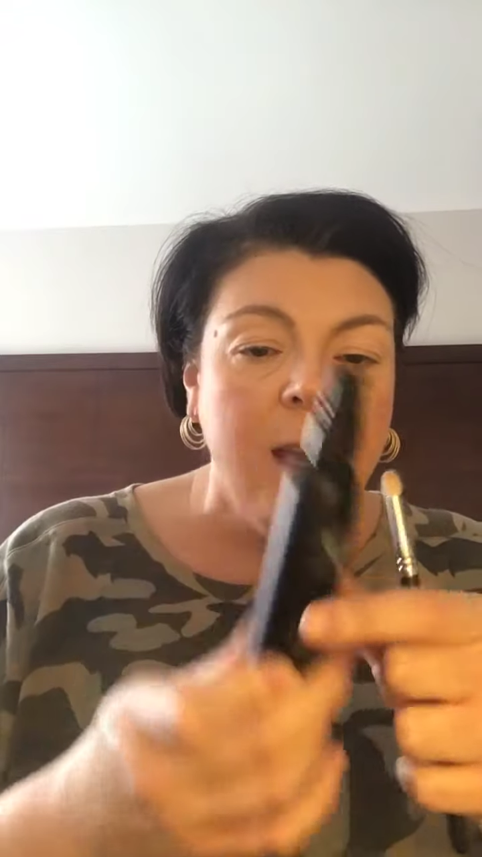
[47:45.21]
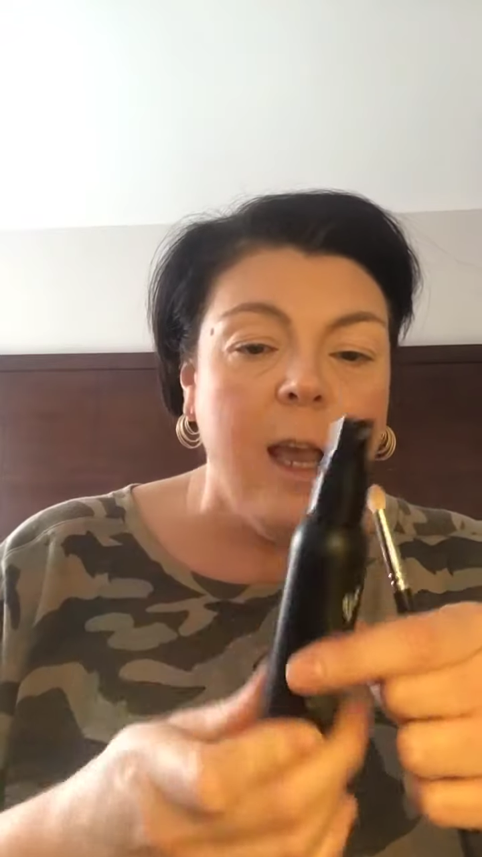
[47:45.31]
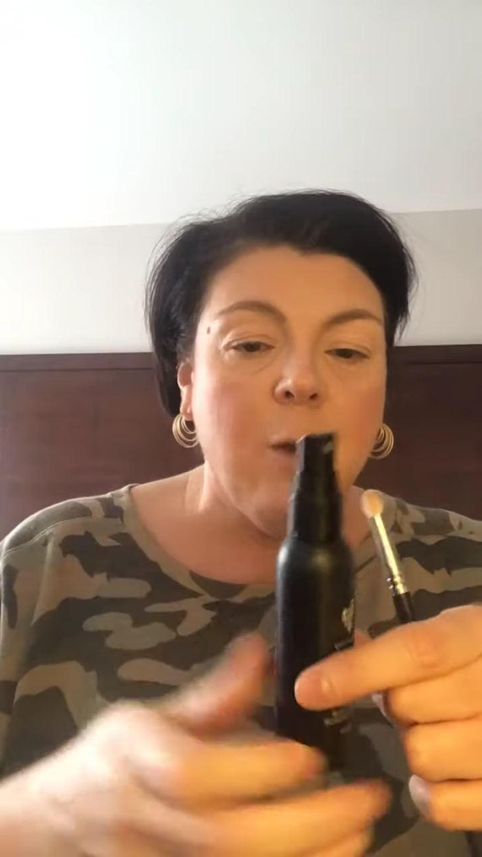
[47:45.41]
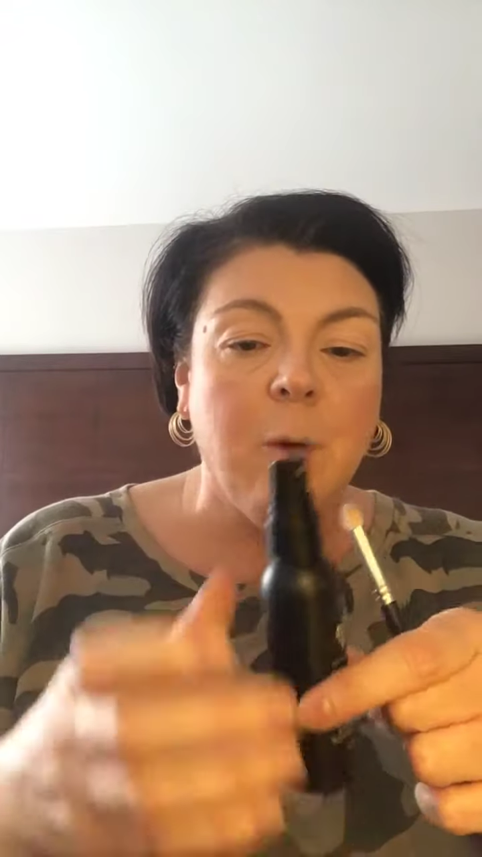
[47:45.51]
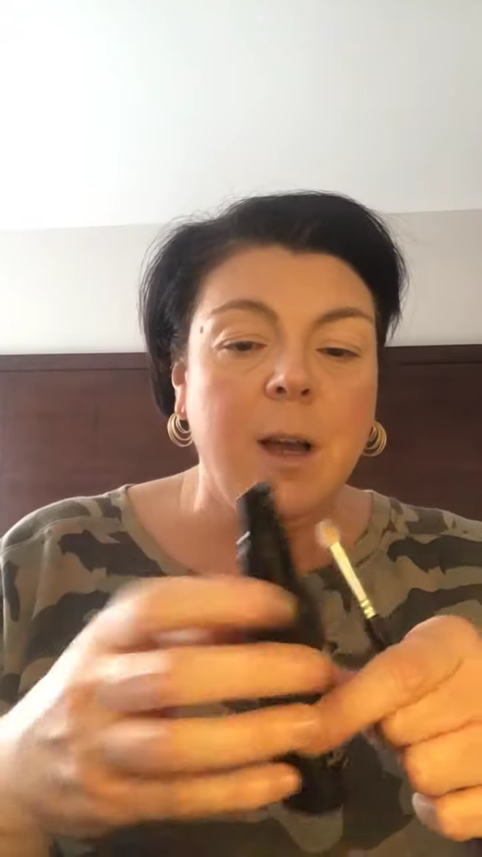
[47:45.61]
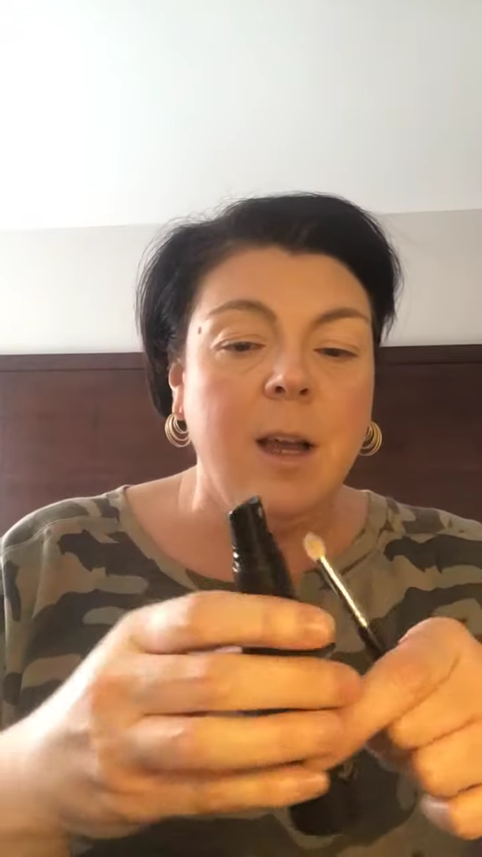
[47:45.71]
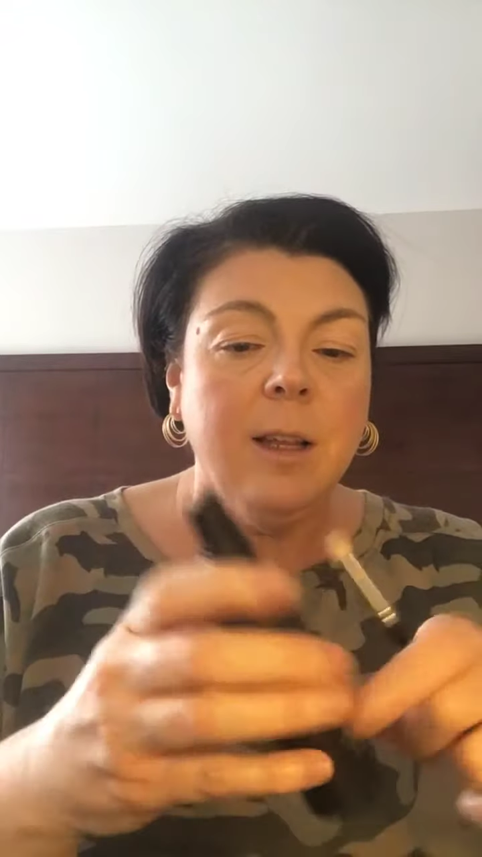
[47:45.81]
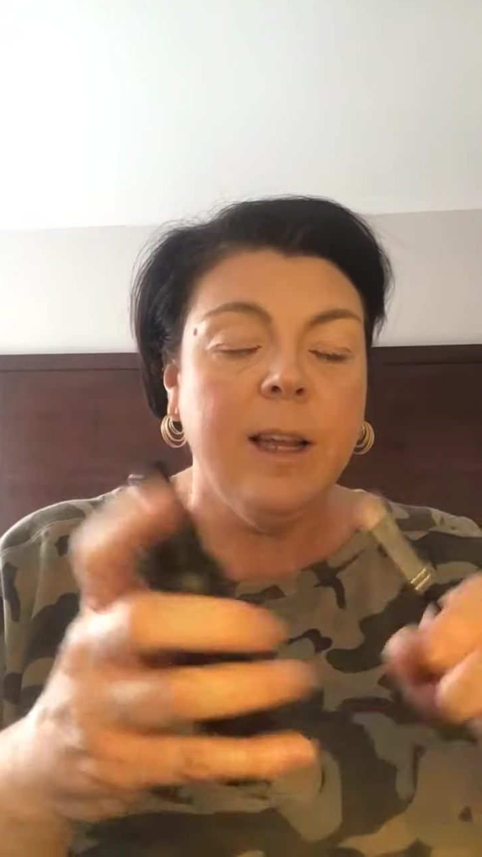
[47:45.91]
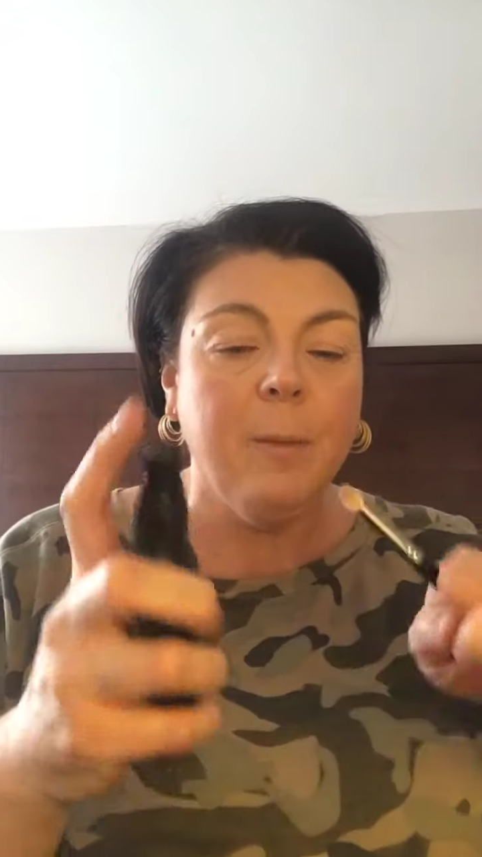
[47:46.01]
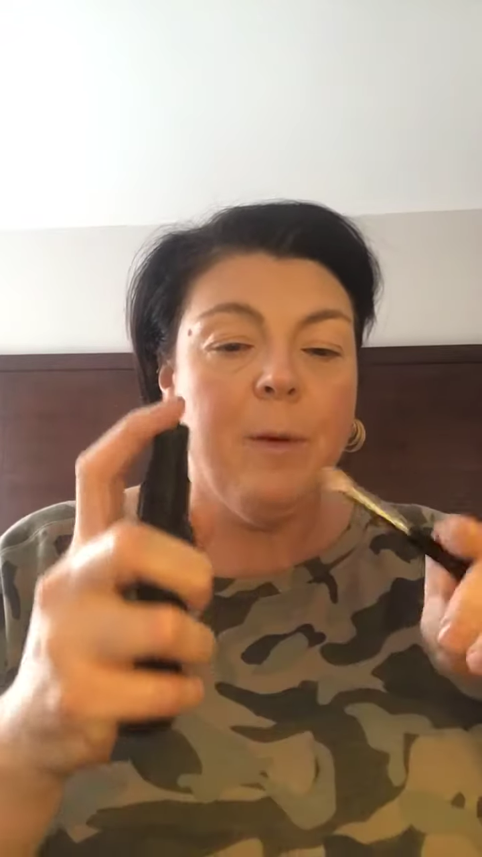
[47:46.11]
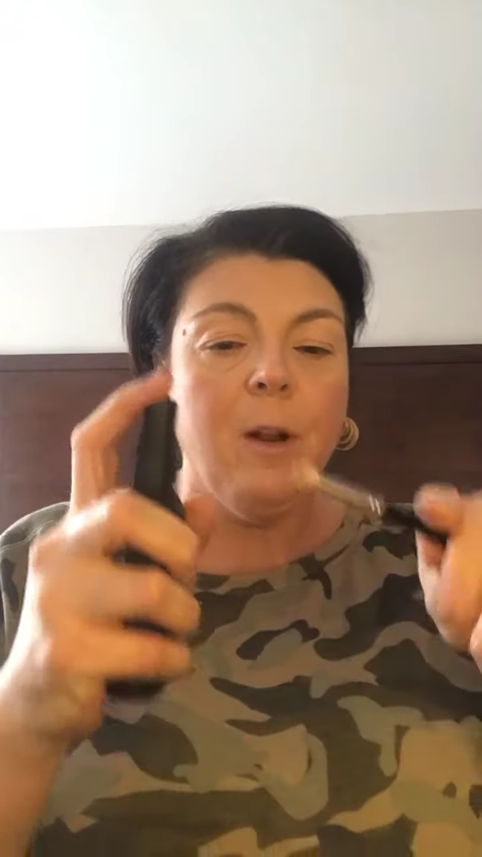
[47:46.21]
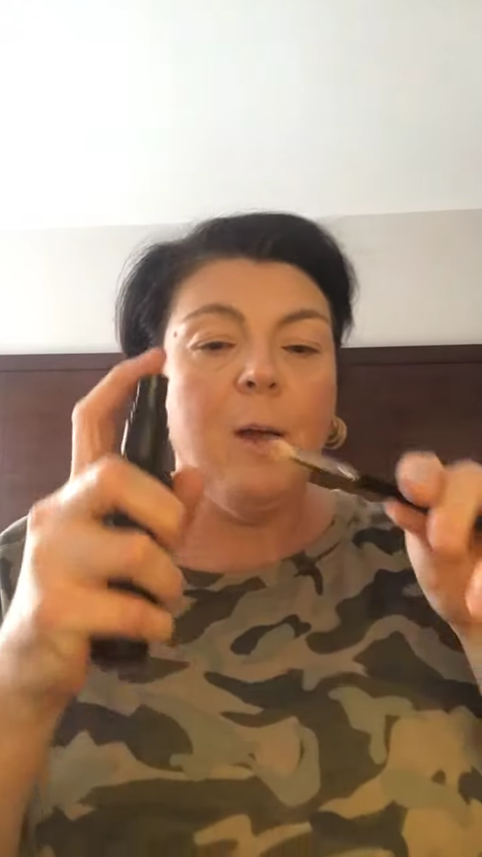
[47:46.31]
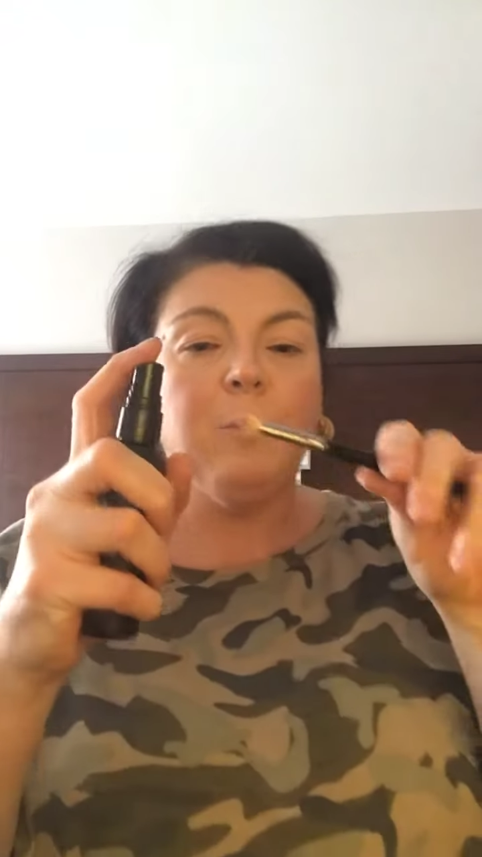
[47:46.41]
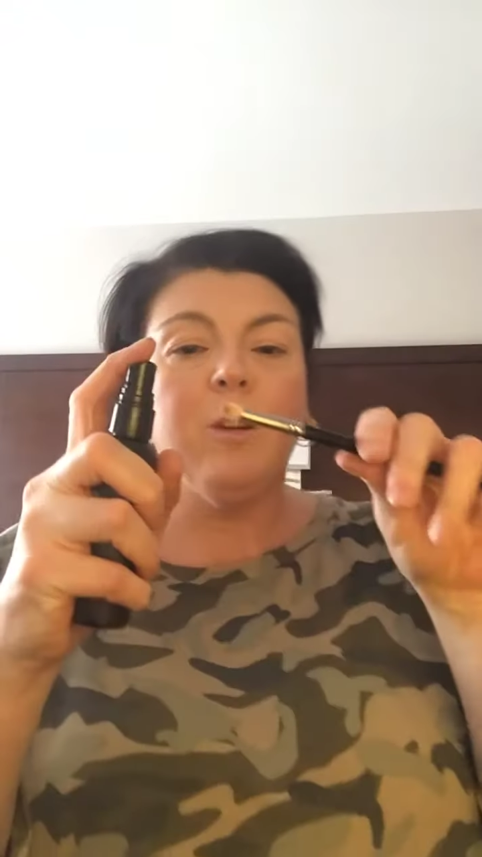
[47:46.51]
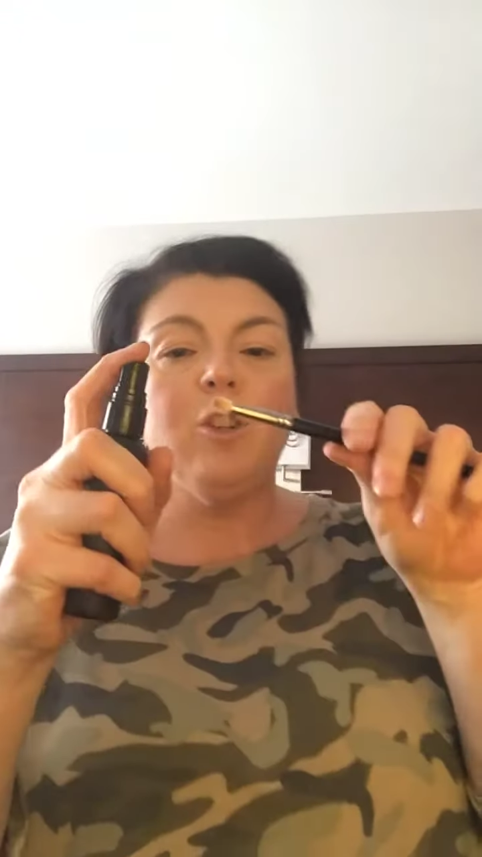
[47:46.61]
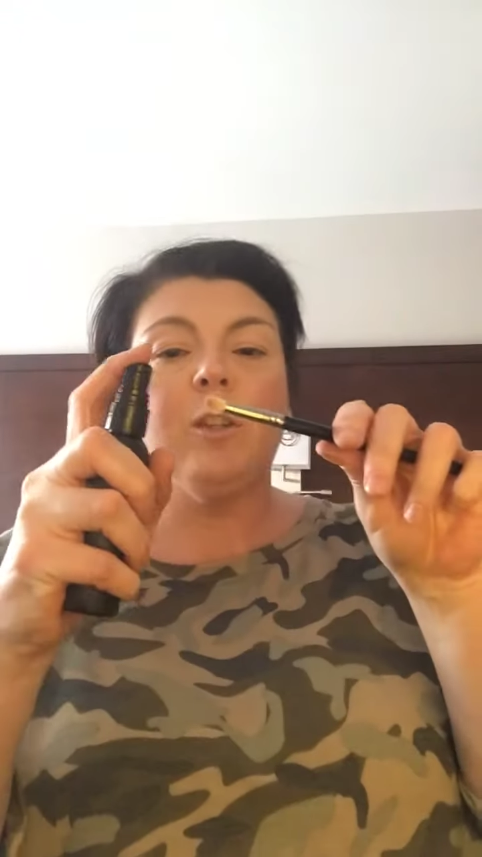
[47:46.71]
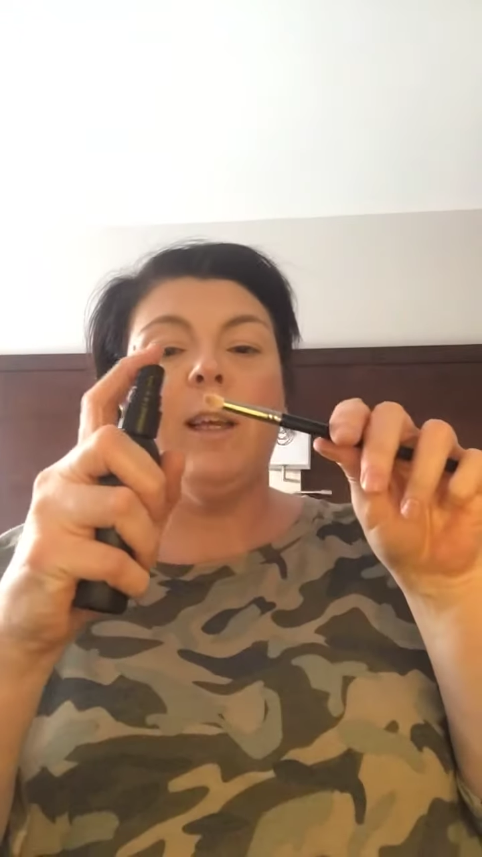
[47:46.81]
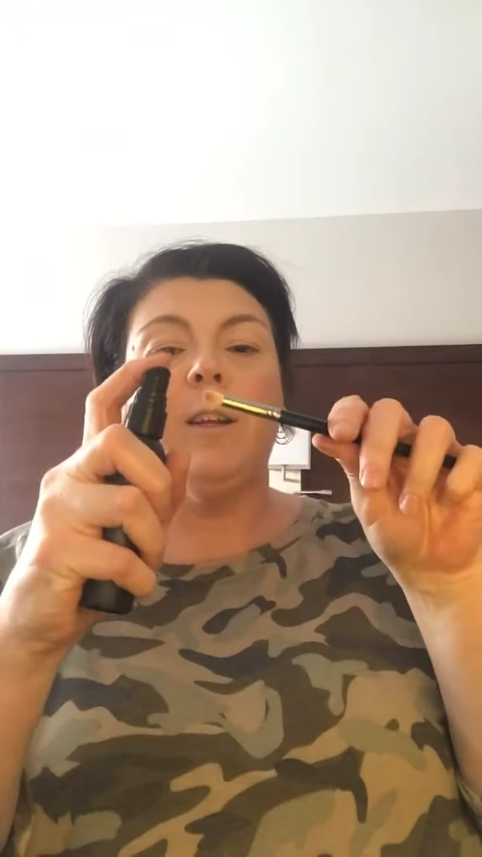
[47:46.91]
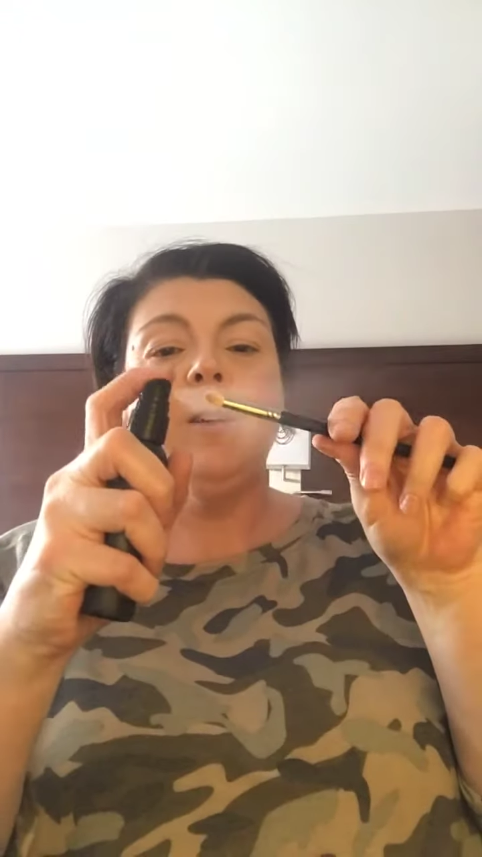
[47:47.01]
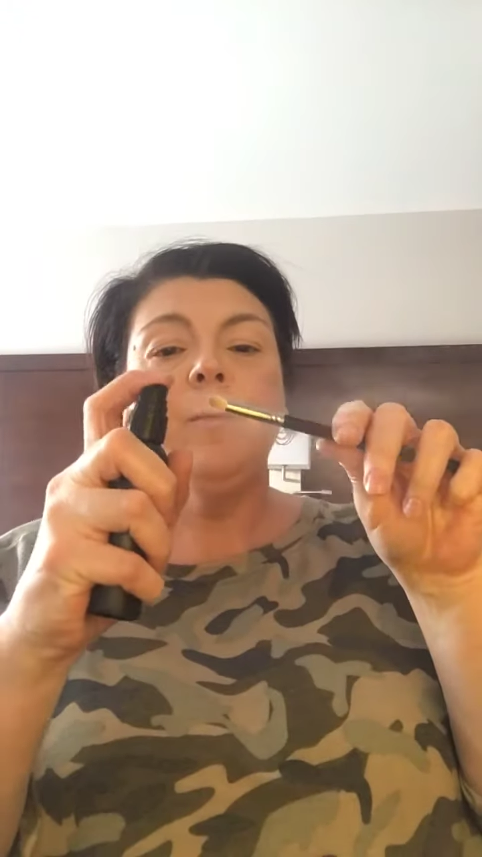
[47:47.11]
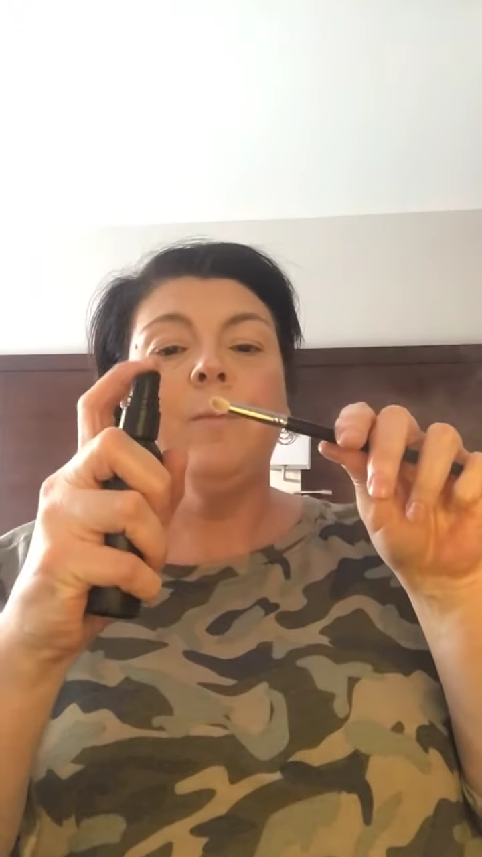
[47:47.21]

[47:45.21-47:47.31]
And what I like about our brush cleaner